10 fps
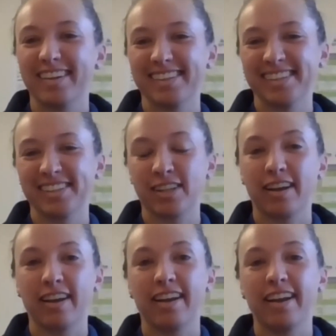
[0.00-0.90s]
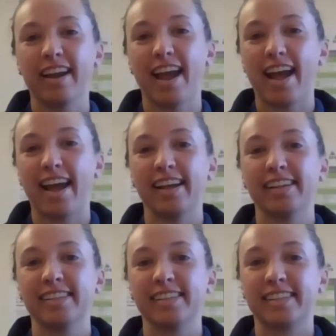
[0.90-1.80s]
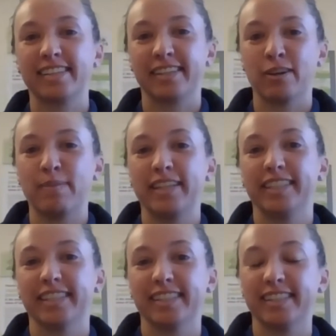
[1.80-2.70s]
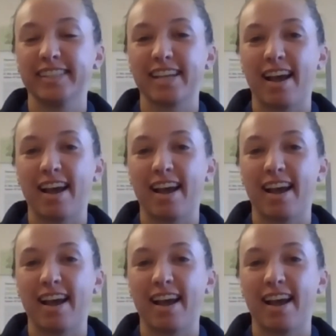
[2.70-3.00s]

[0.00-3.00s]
So as Shell mentioned,